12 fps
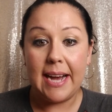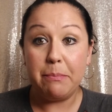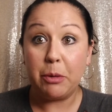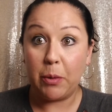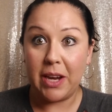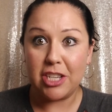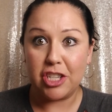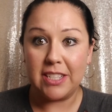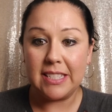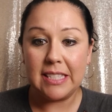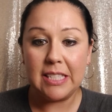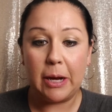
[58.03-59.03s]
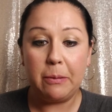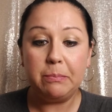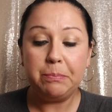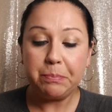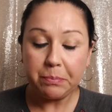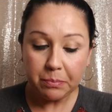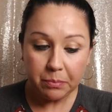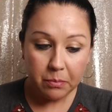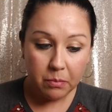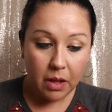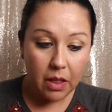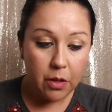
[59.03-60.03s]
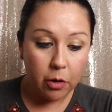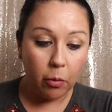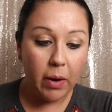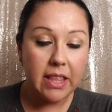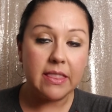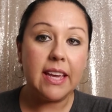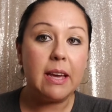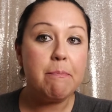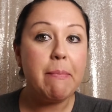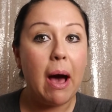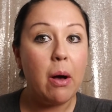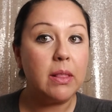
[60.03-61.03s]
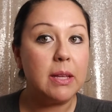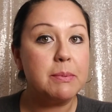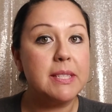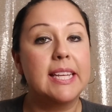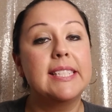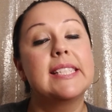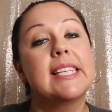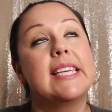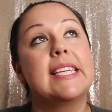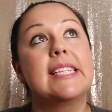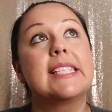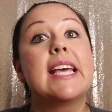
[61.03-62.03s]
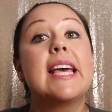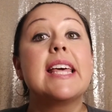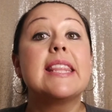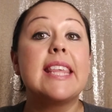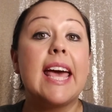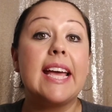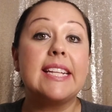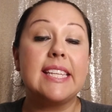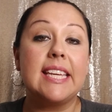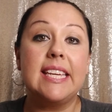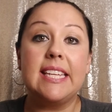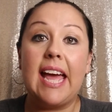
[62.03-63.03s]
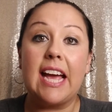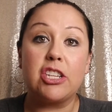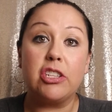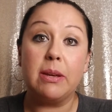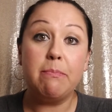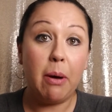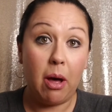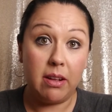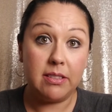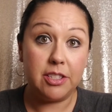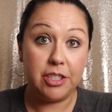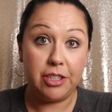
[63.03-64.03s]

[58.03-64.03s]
creations. So the great thing about LIPSENSE is that it actually bonds to